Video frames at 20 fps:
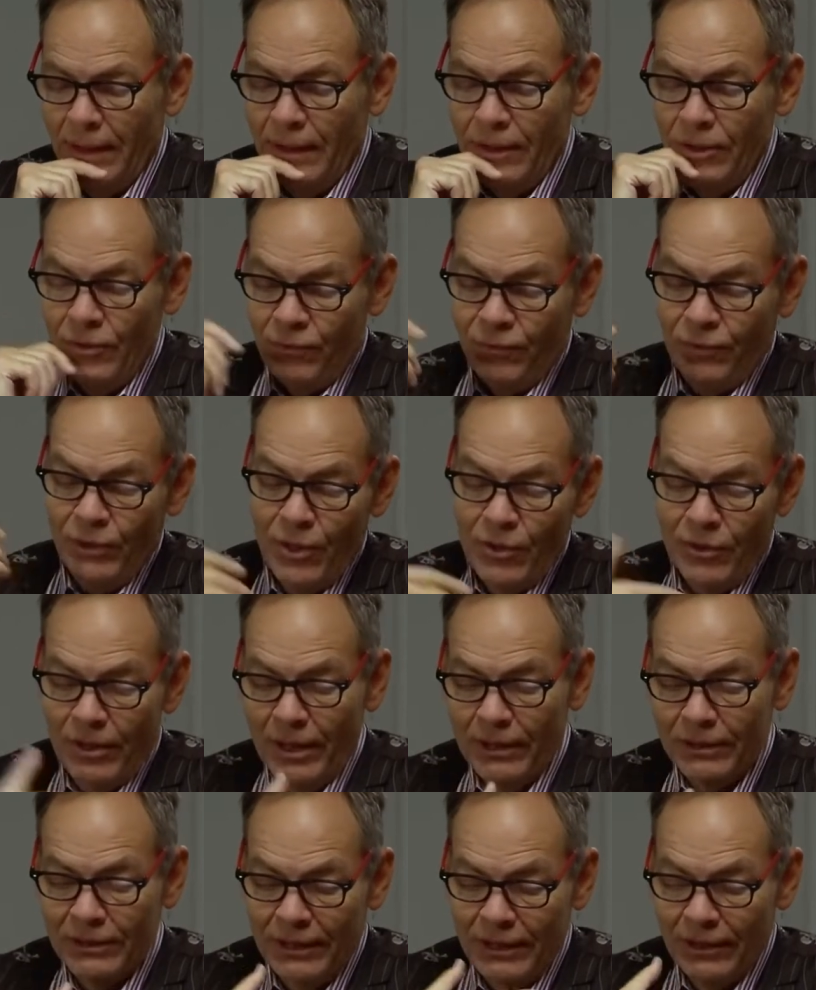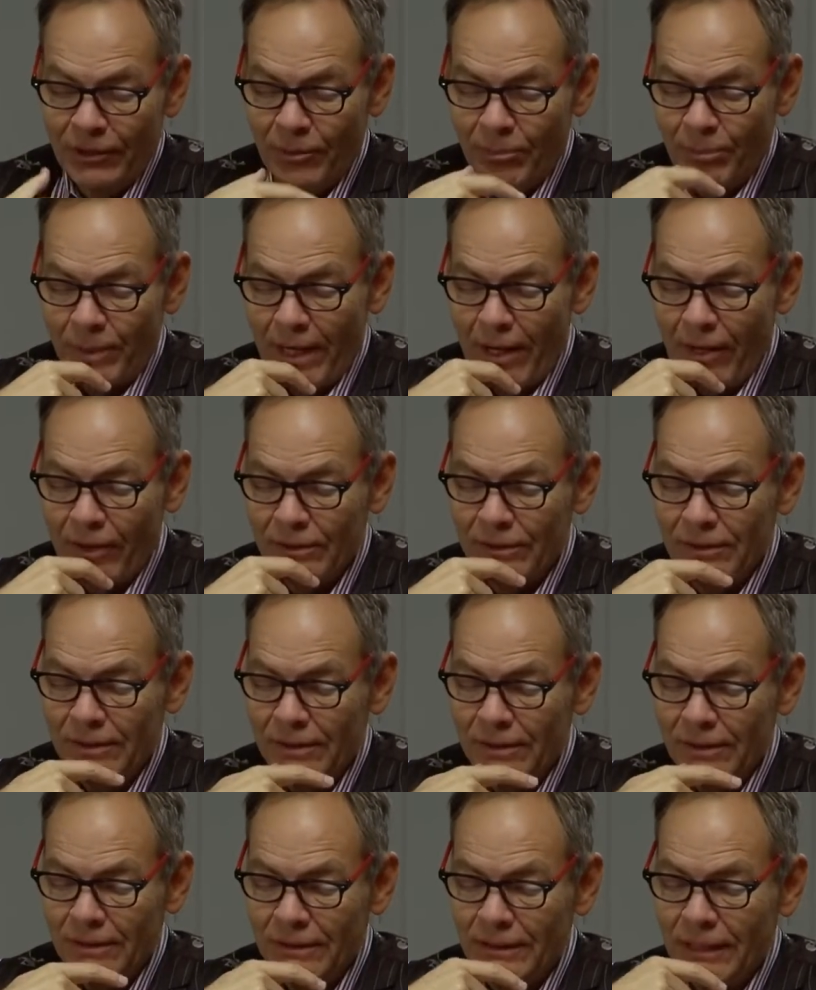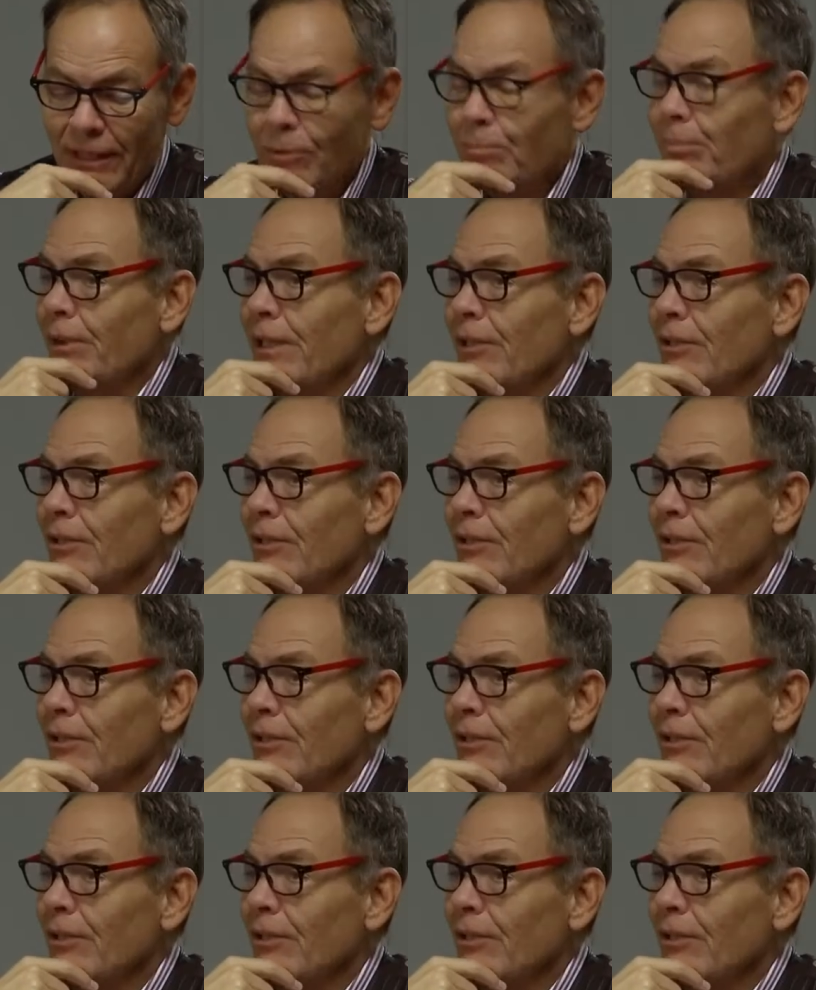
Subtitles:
You've flown us here to Paris to celebrate